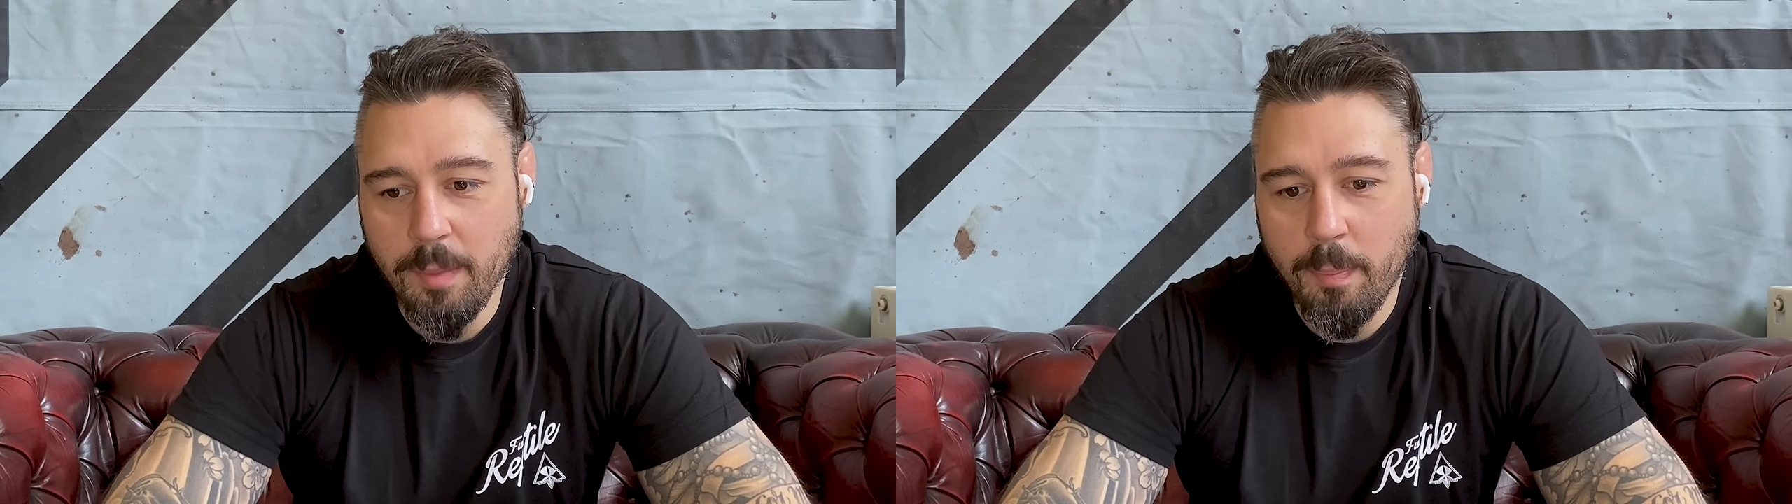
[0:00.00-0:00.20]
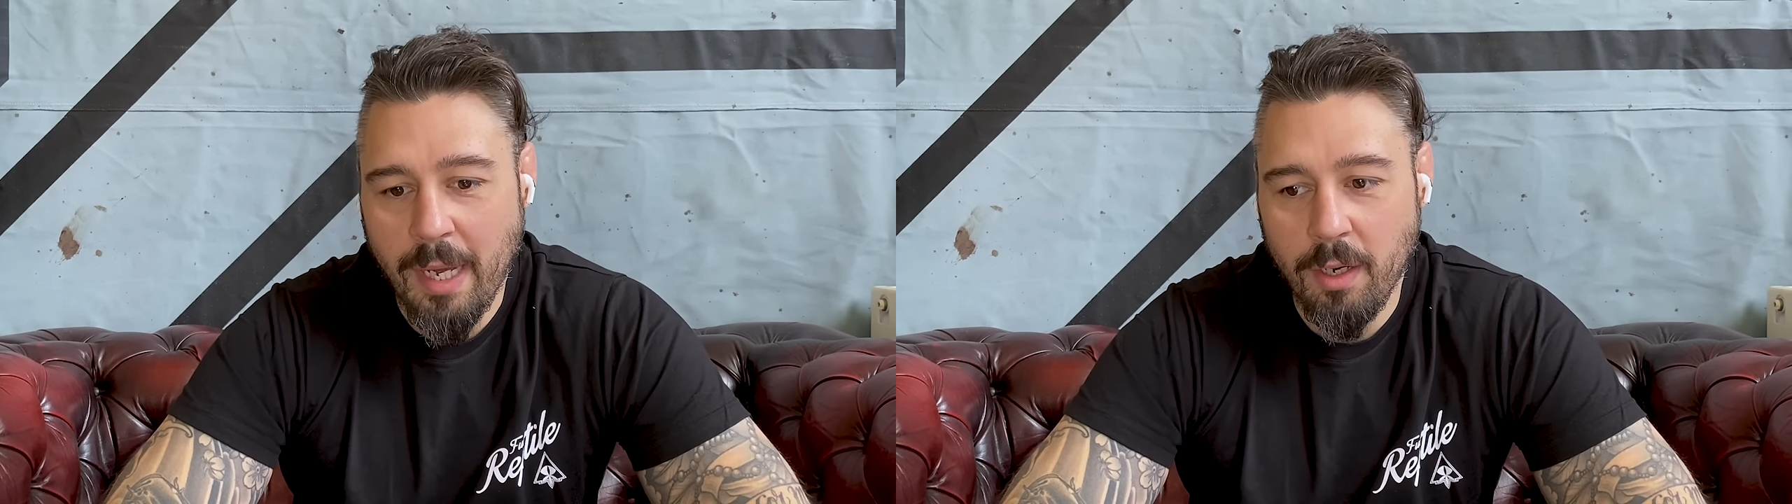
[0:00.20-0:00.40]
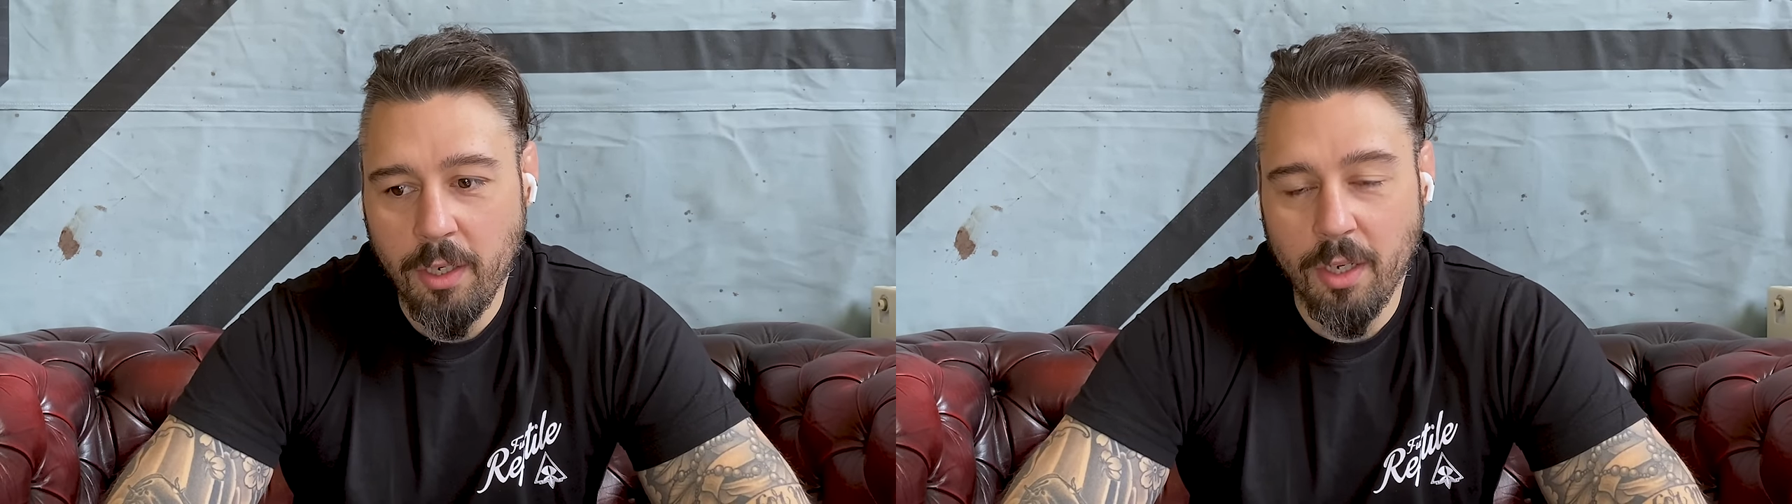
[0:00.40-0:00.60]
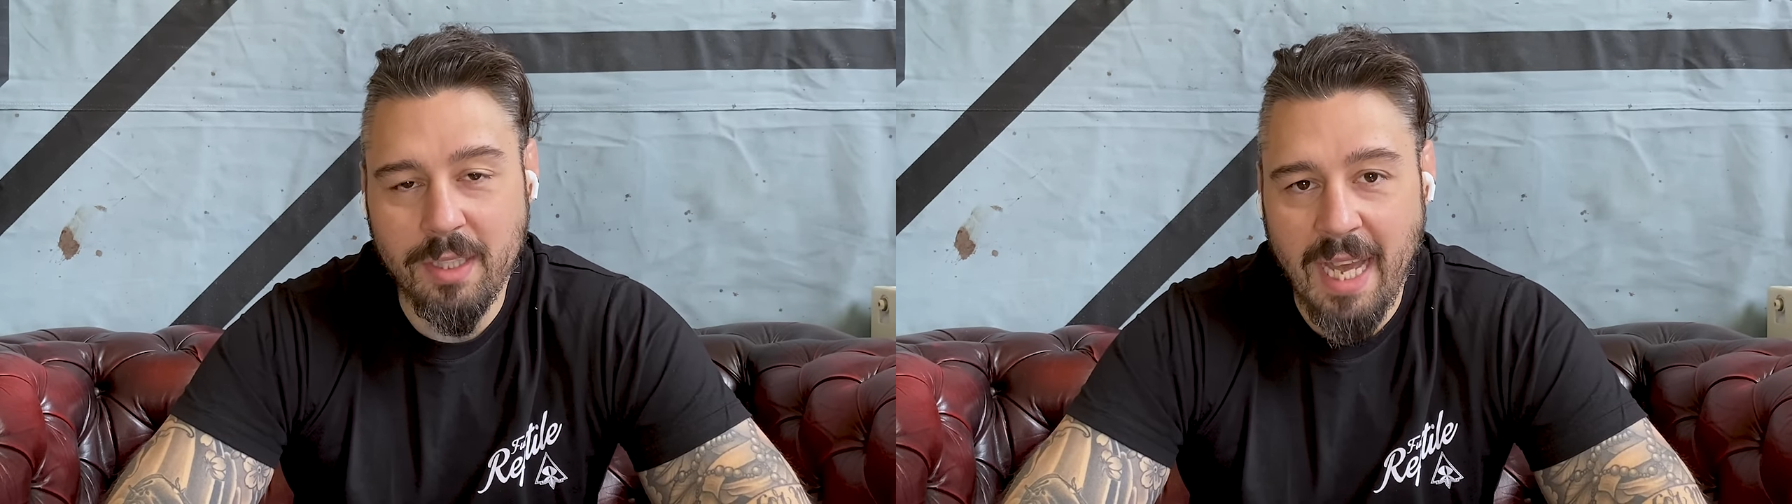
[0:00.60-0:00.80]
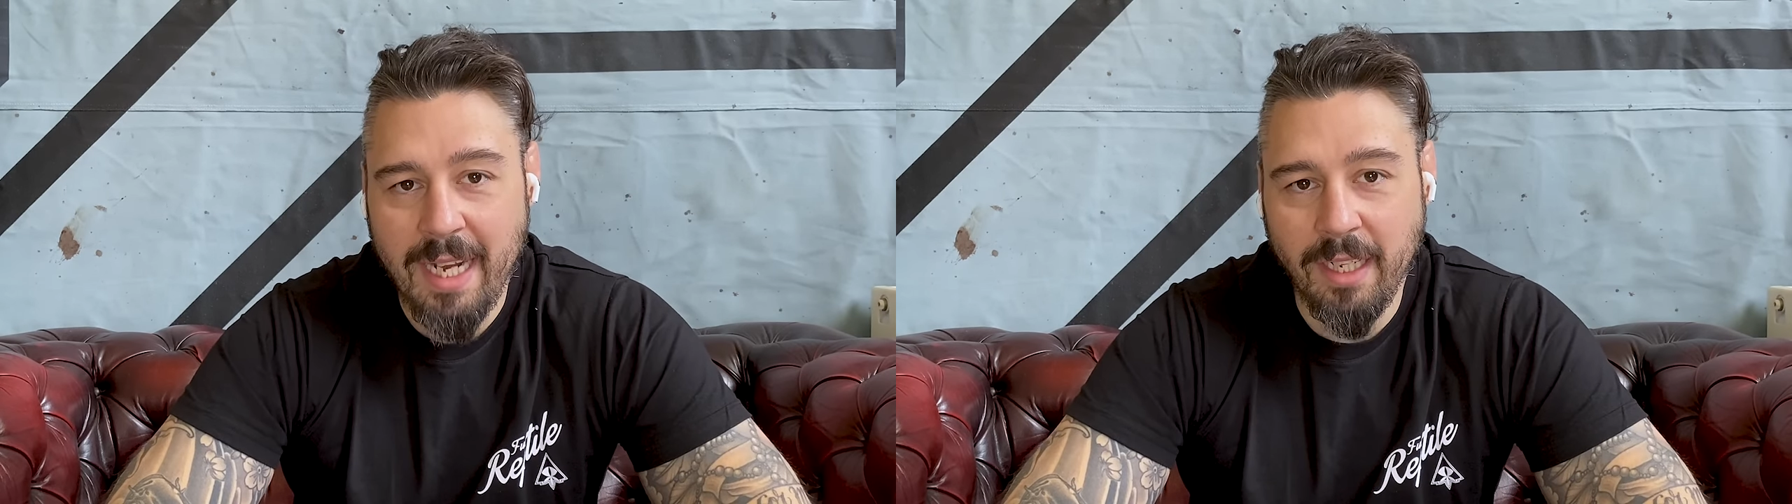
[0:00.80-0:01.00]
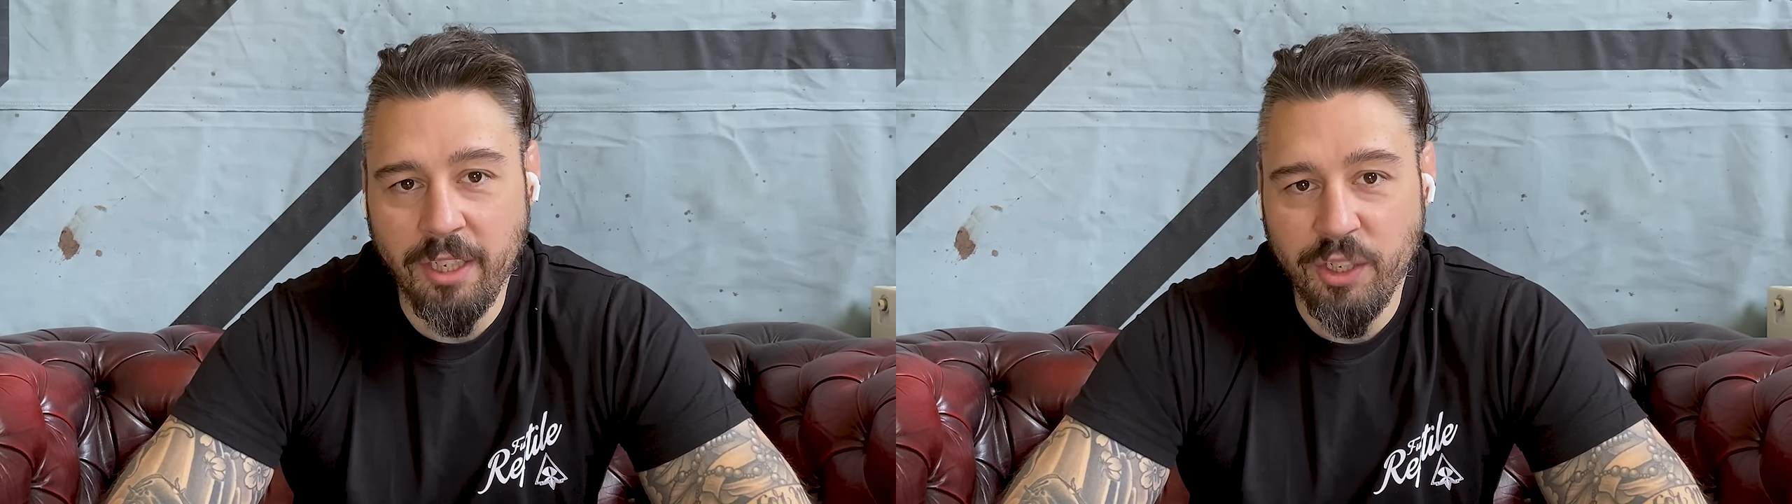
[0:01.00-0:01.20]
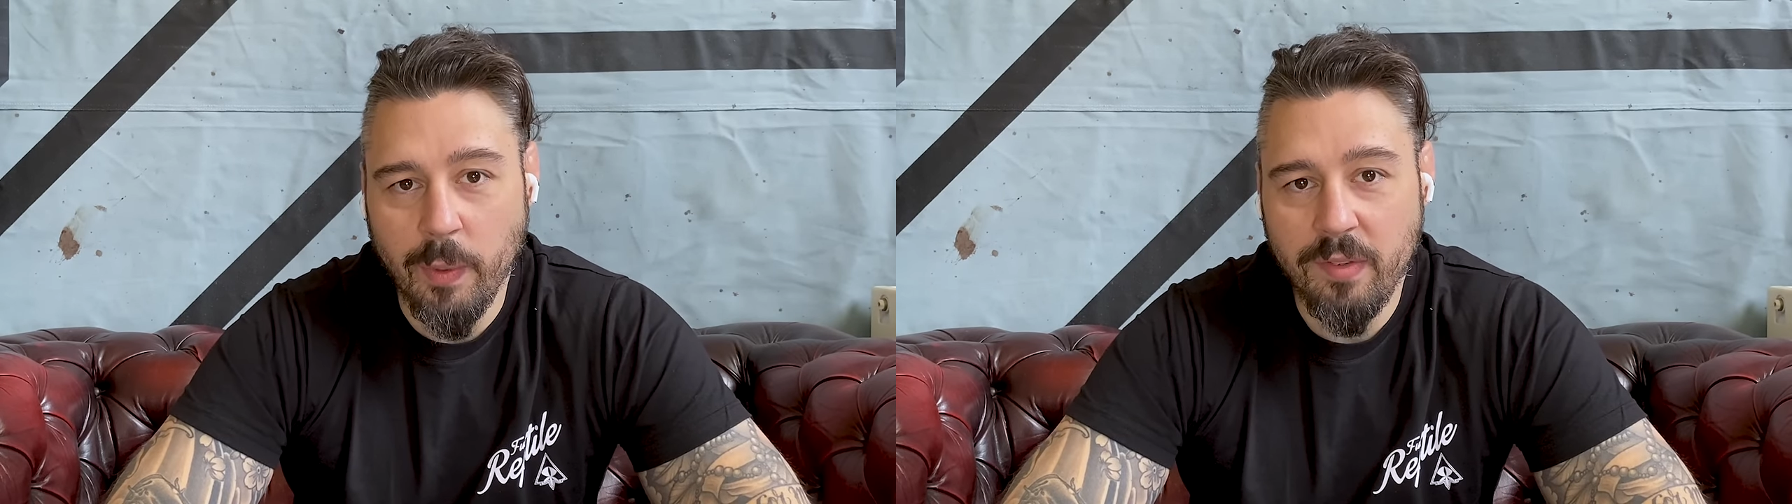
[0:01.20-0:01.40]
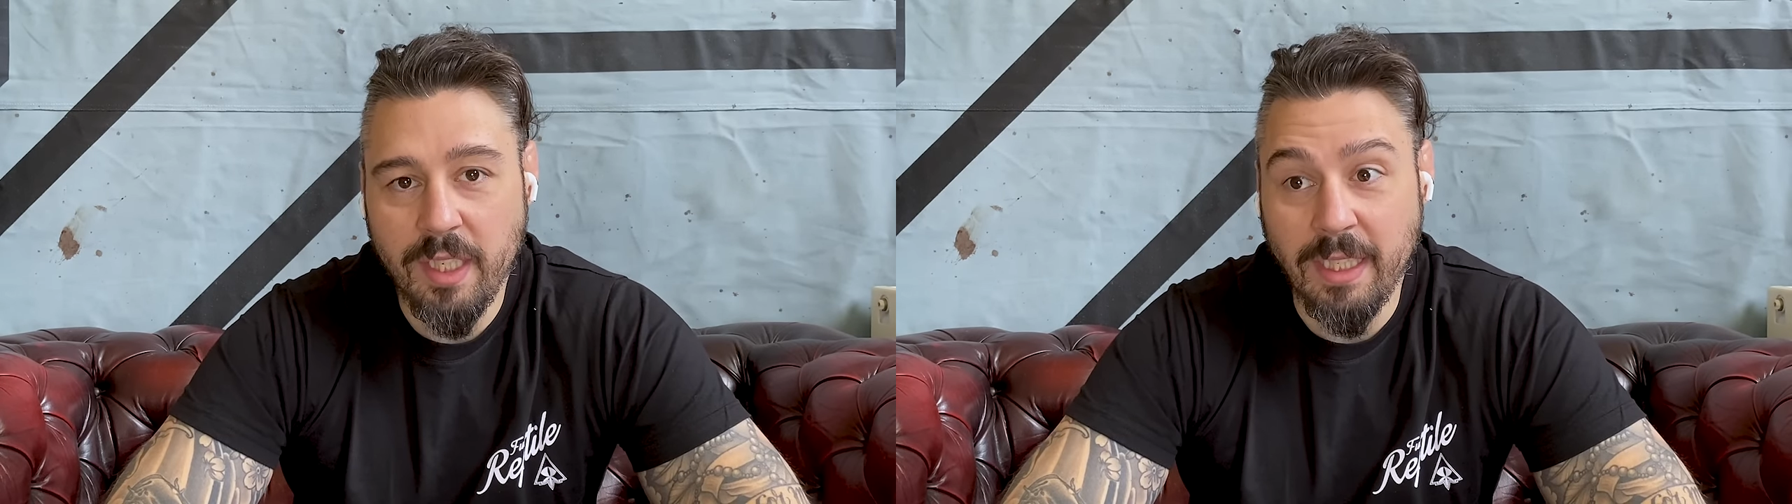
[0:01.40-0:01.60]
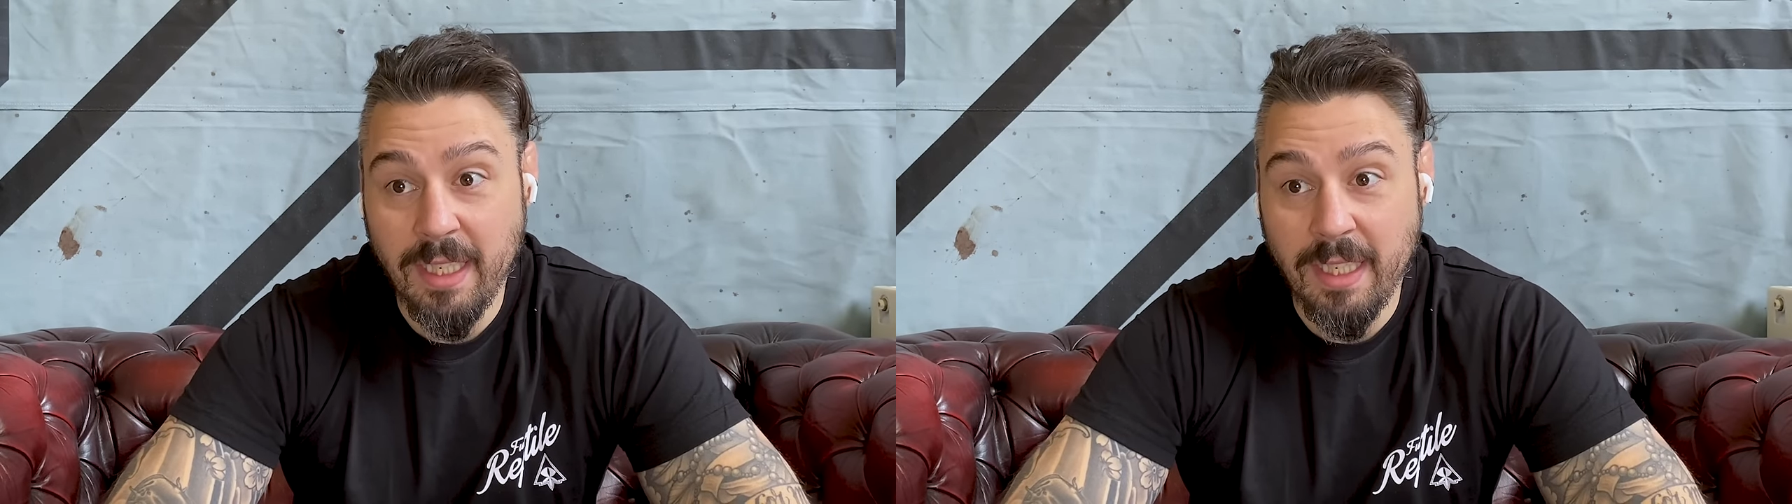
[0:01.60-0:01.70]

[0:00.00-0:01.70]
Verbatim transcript: that Paulo Costa had in the UFC,